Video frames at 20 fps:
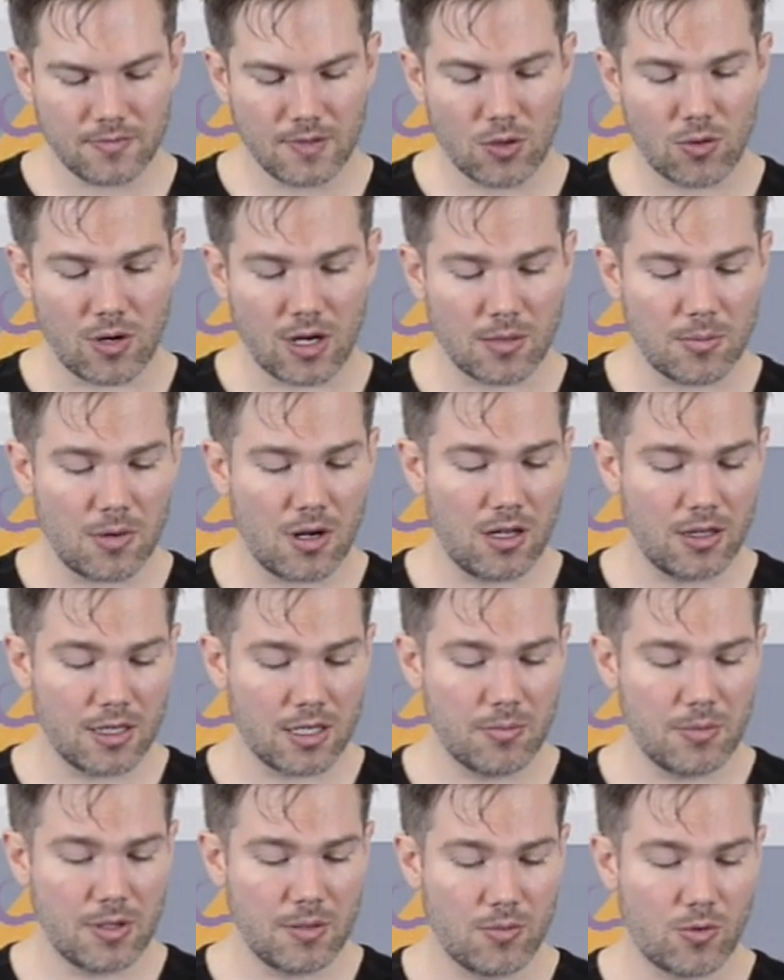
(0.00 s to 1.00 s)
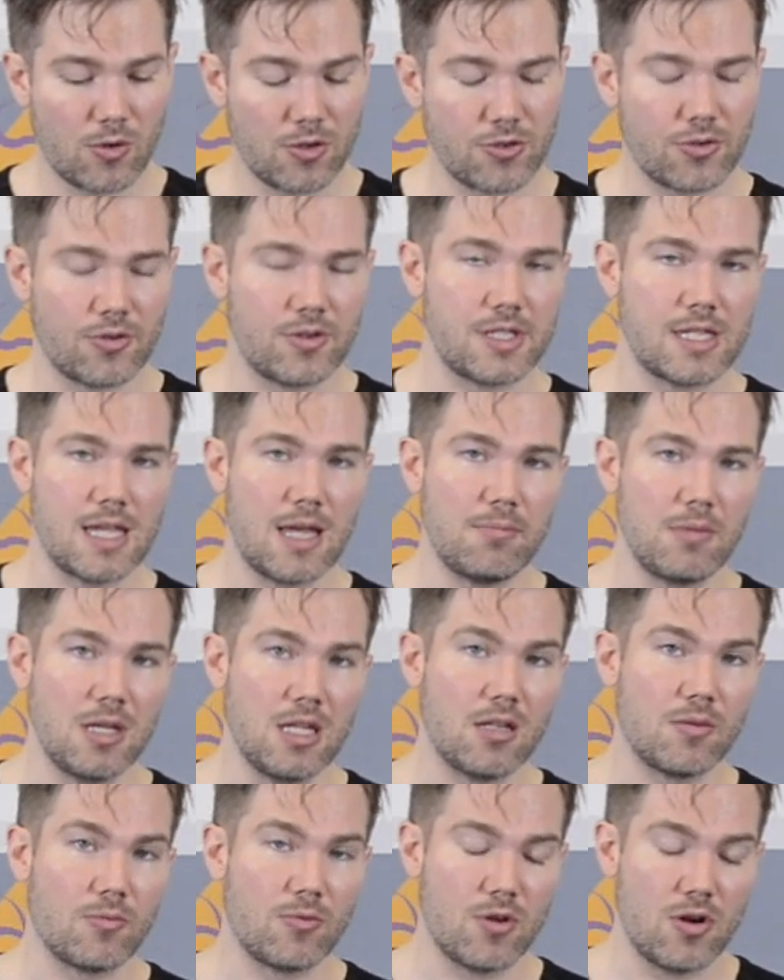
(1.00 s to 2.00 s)
Guatemala a little bit more towards that
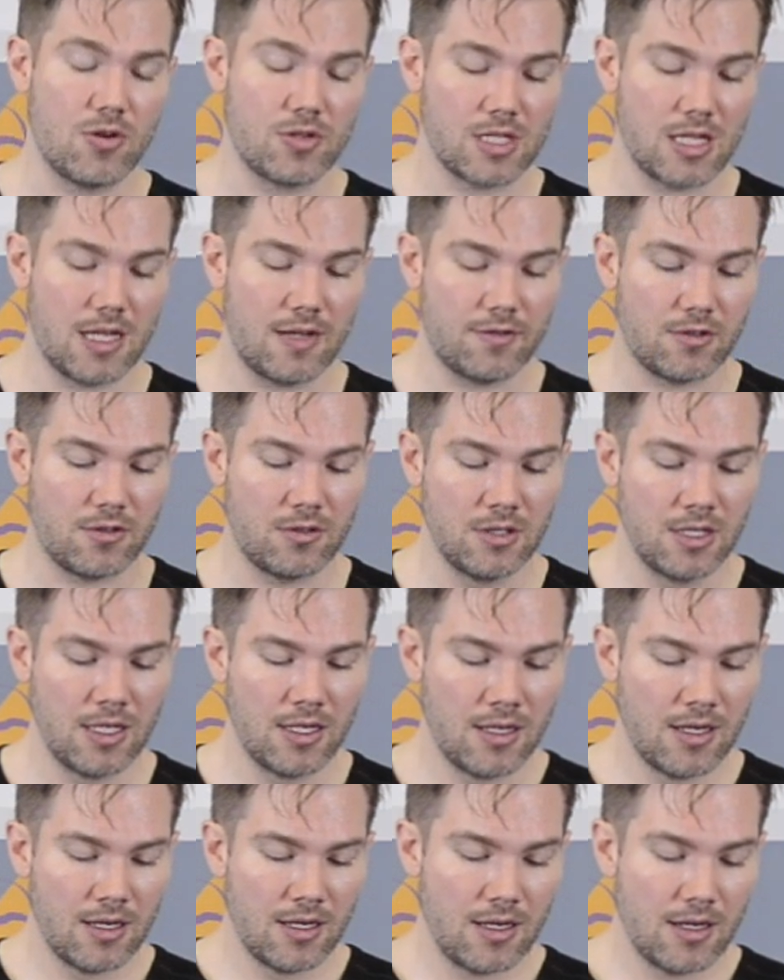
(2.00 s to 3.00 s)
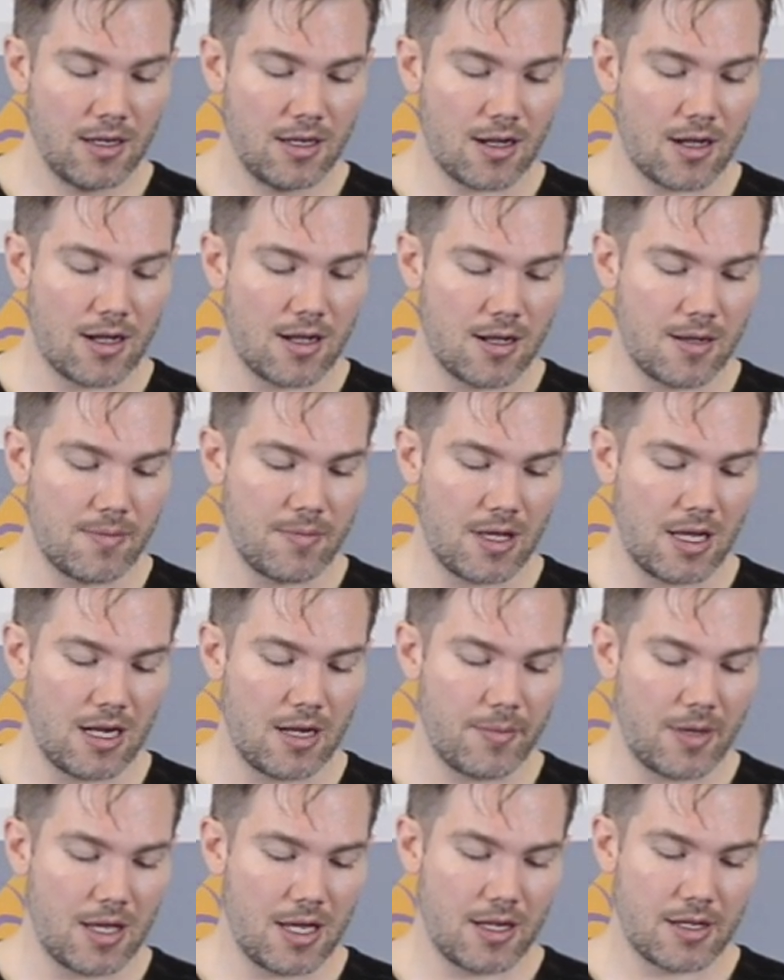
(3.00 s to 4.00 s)
medium roast level. And
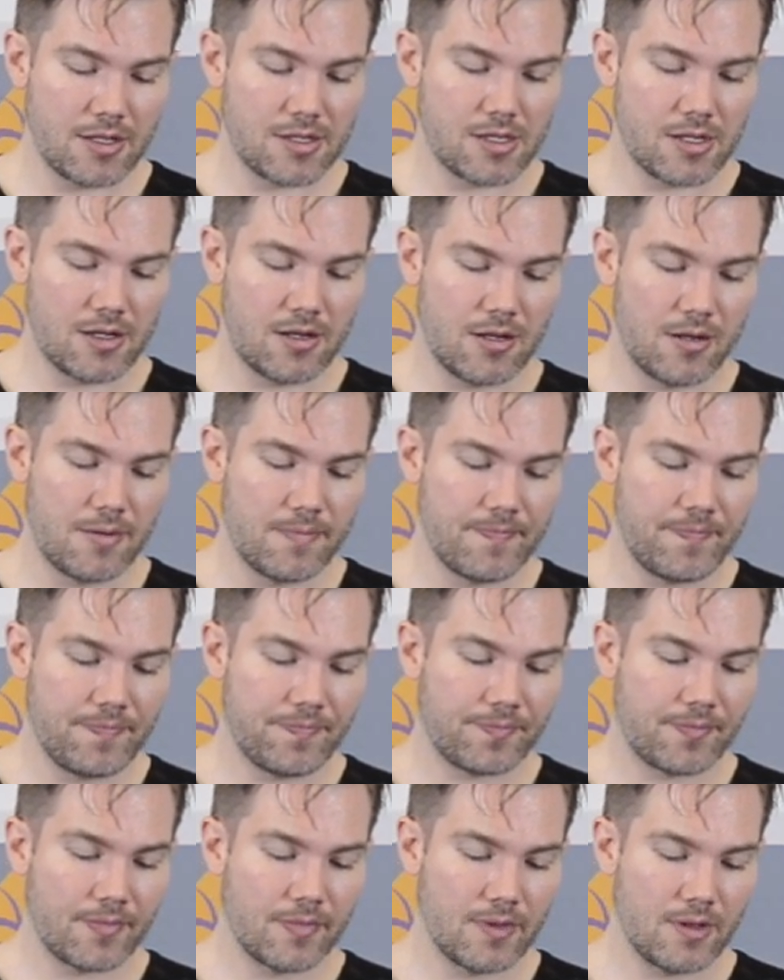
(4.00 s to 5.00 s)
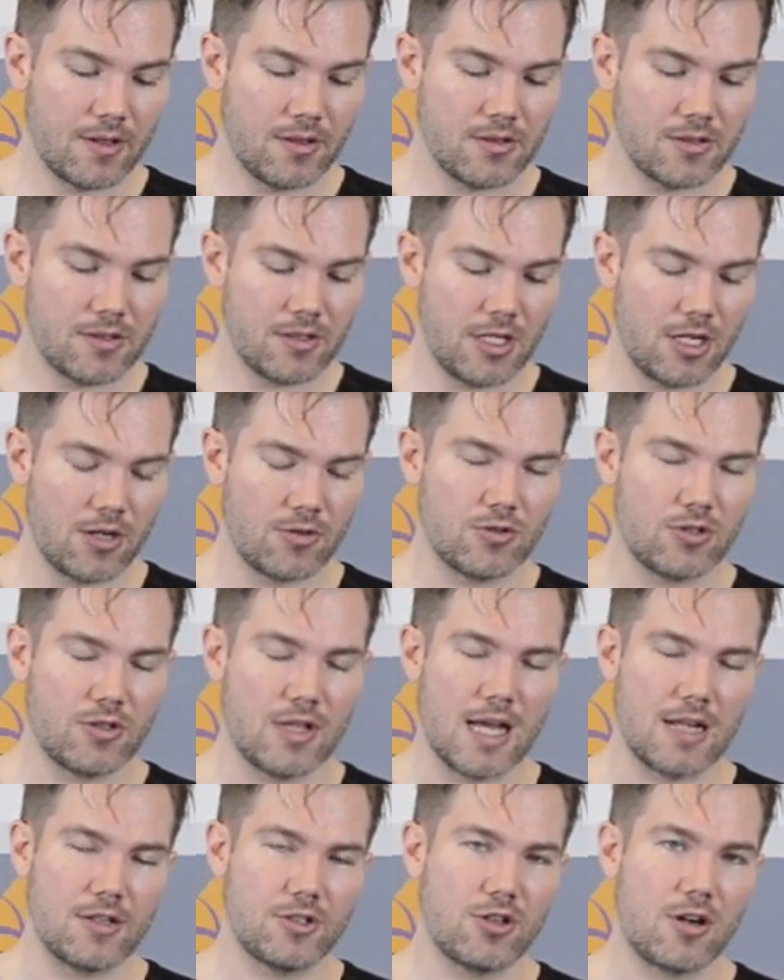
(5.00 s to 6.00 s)
I'm getting some,
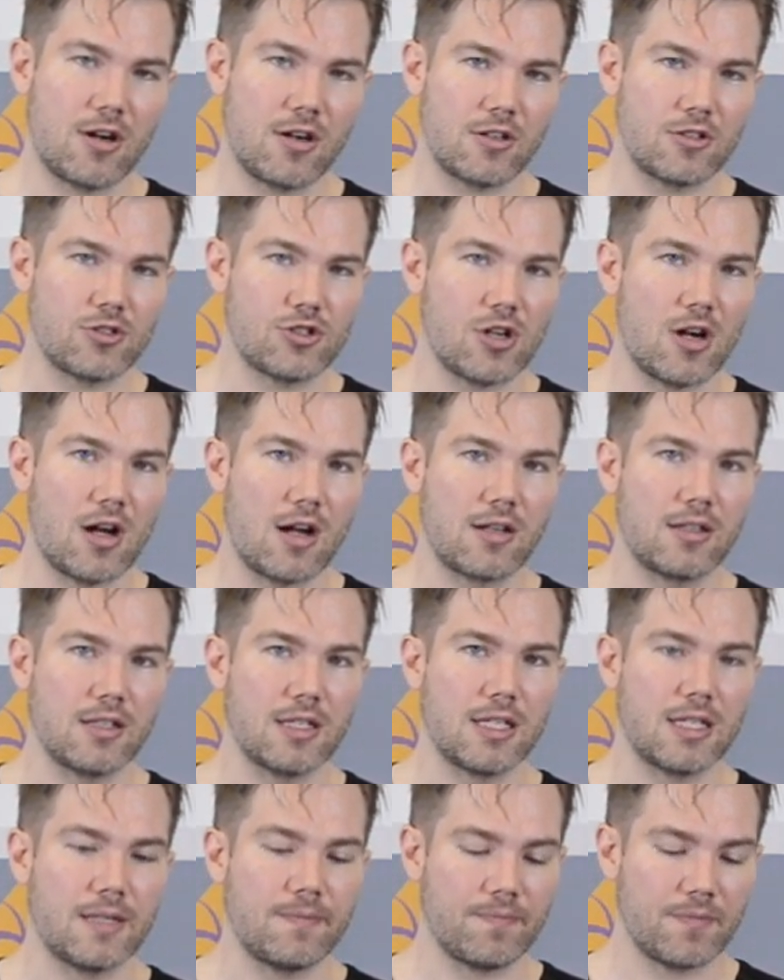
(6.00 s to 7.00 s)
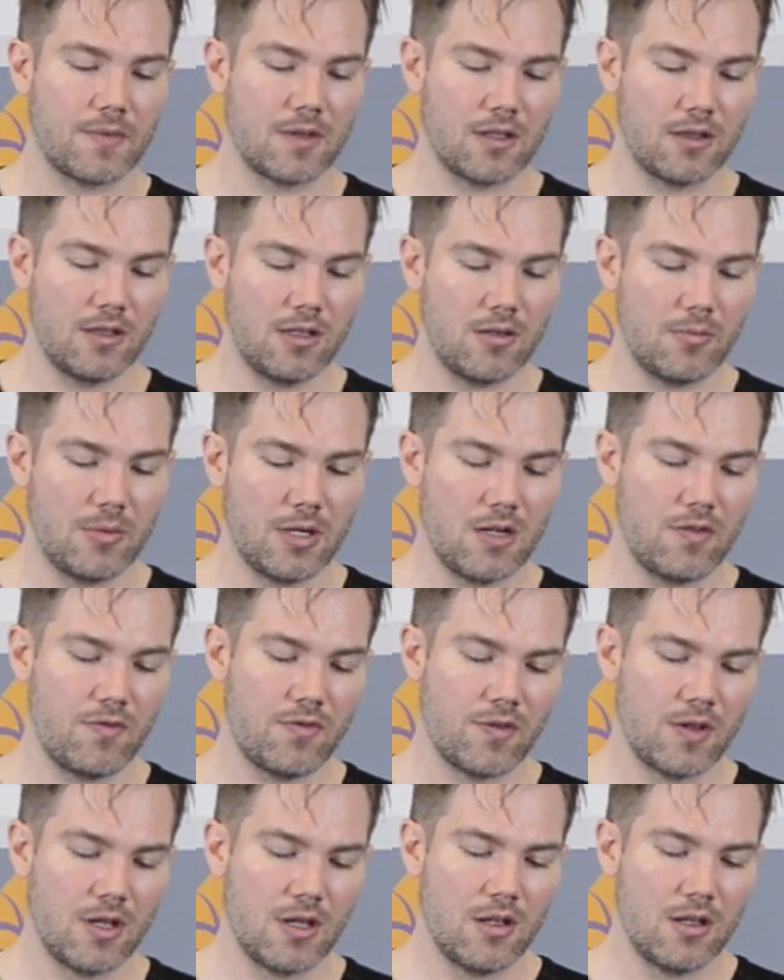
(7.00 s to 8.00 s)
that darker chocolate, a little bit
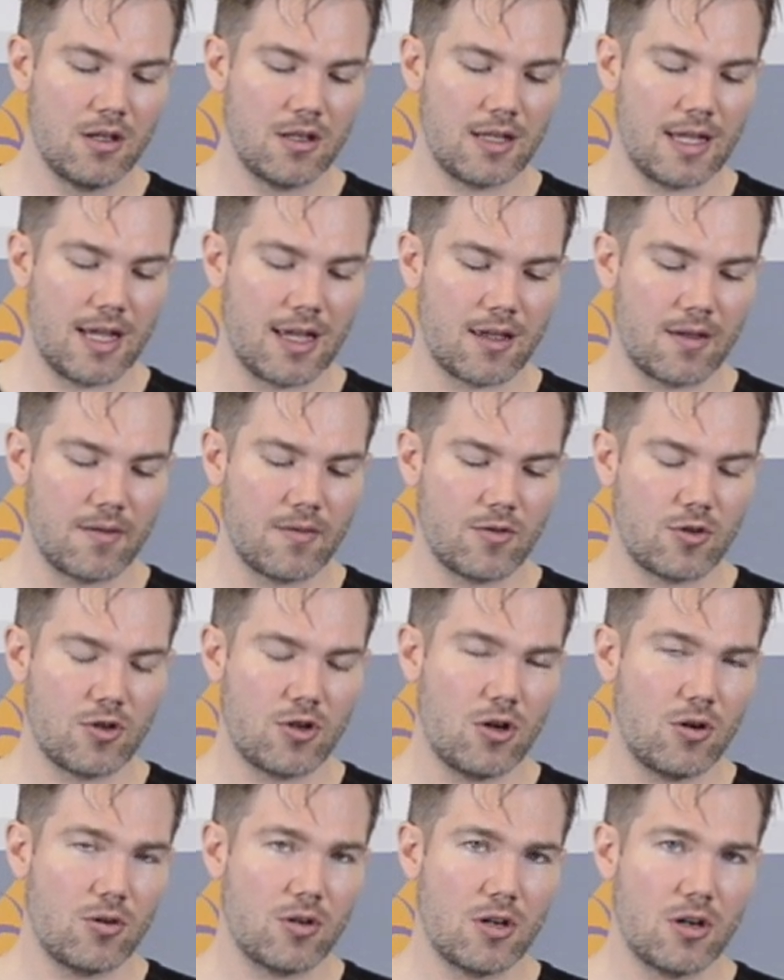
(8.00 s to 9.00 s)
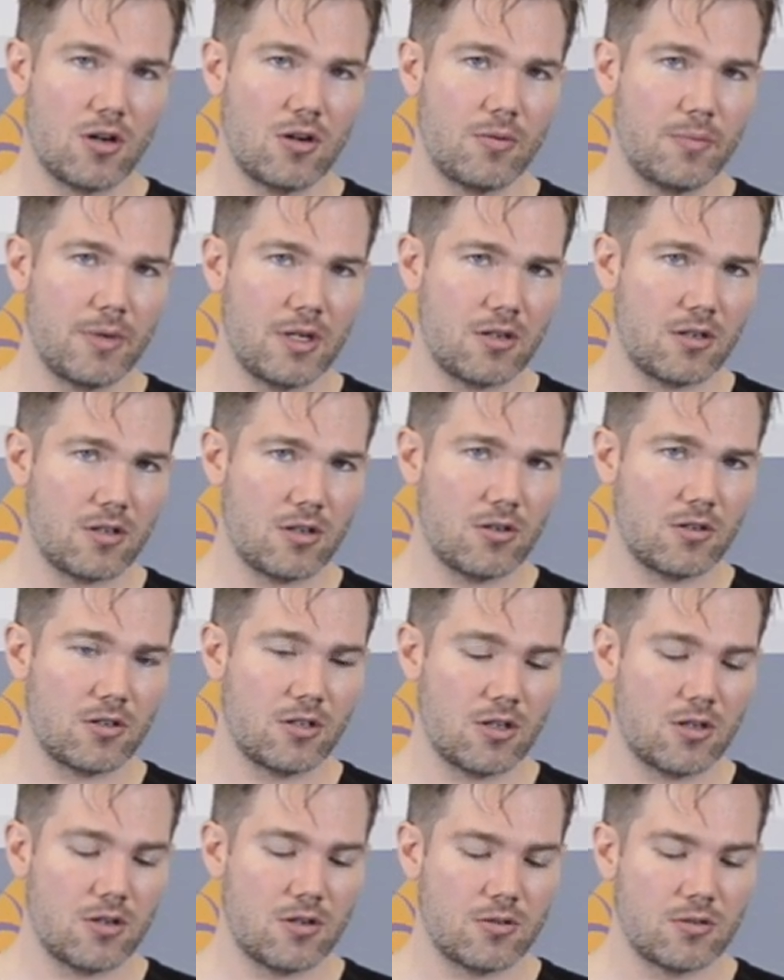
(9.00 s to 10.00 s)
of like cocoa, bitter
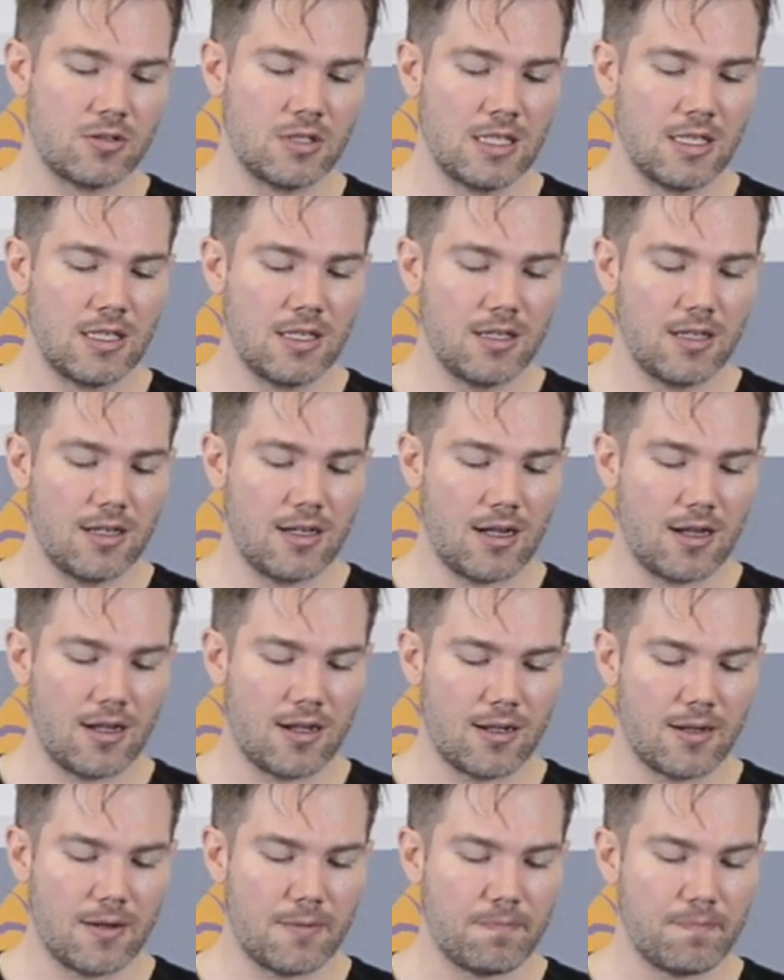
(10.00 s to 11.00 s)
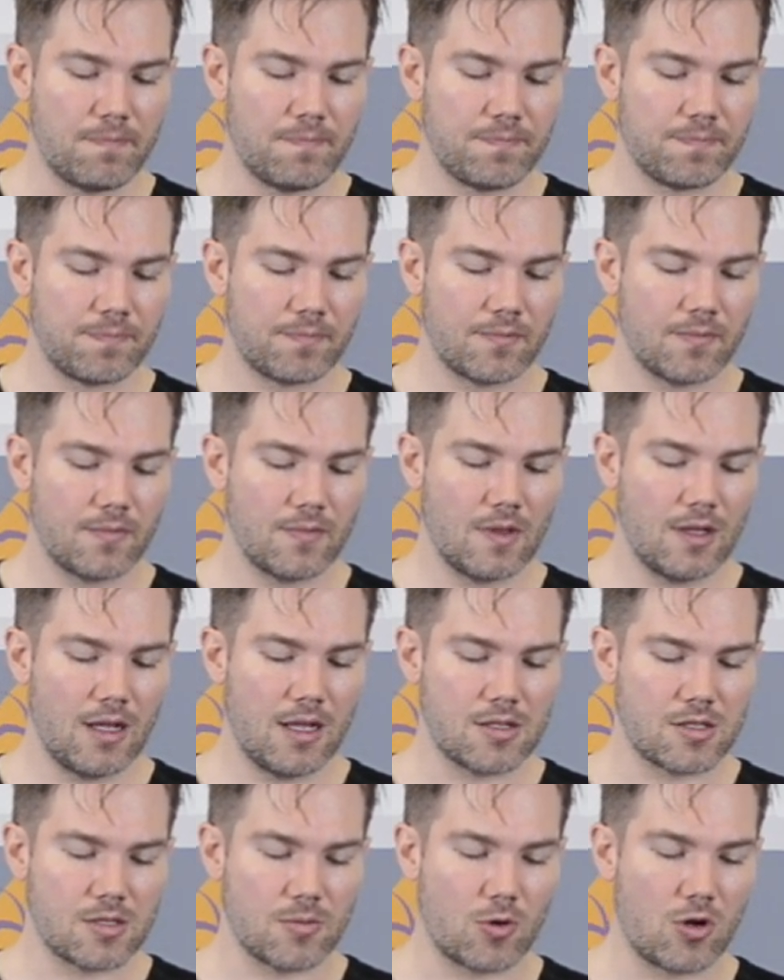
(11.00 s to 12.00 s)
cocoa, and
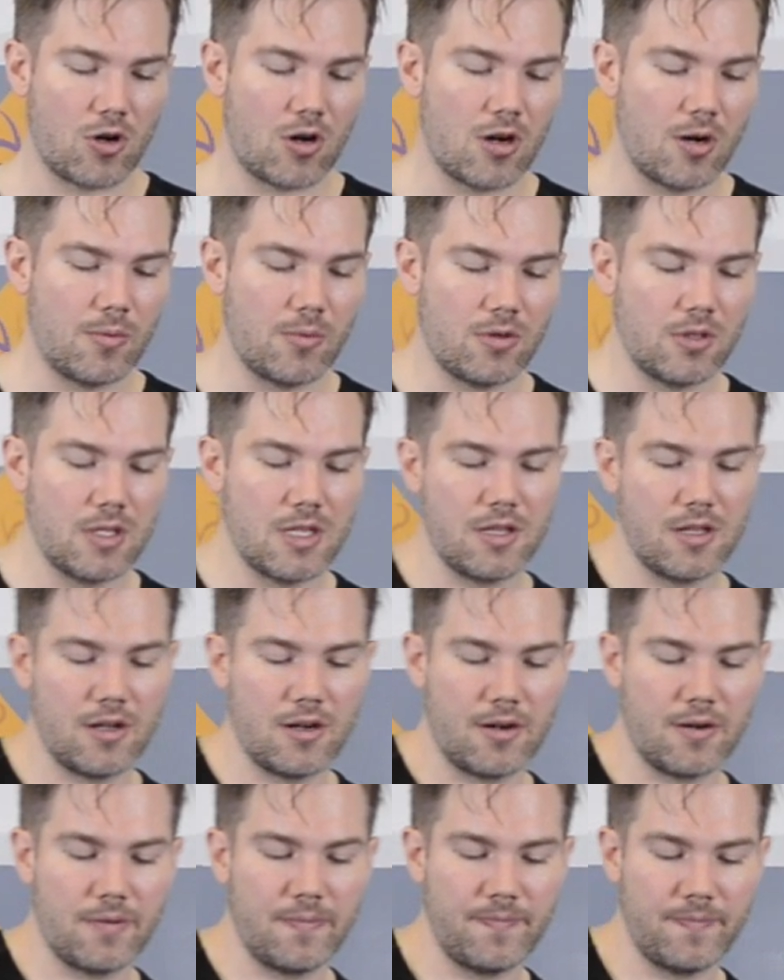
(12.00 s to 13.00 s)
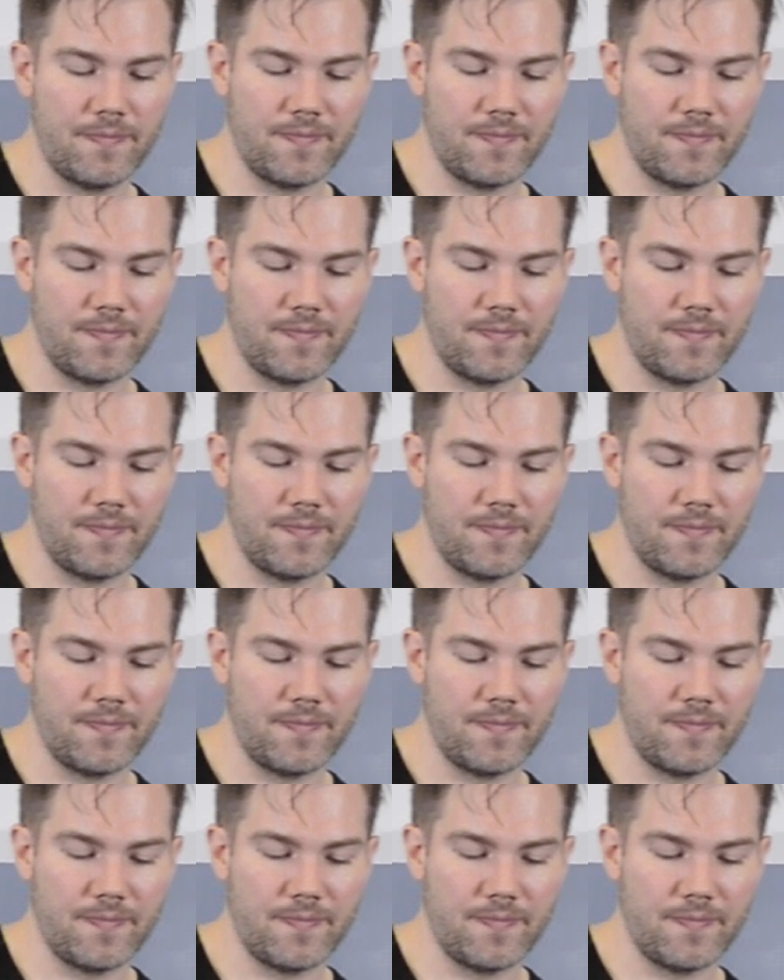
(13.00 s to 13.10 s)
some caramel in there.